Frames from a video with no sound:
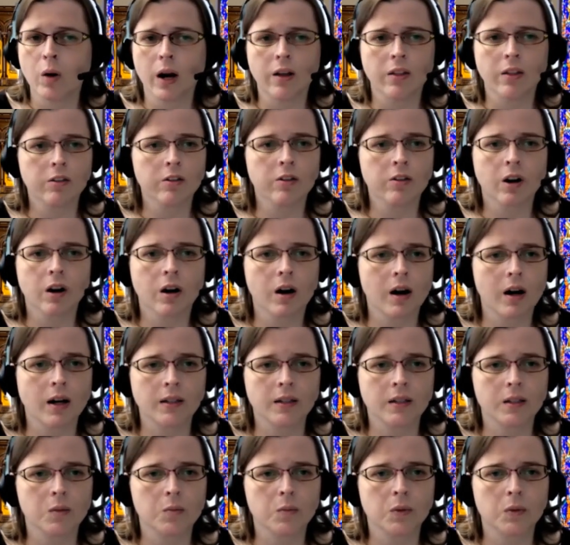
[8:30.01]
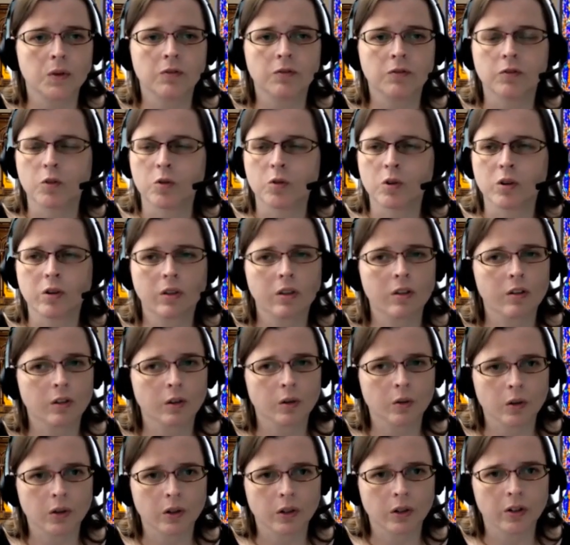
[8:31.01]
other gods before the
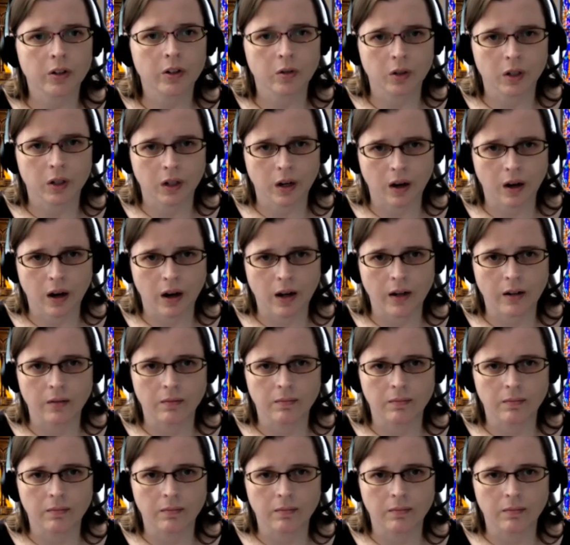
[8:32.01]
Lord your God.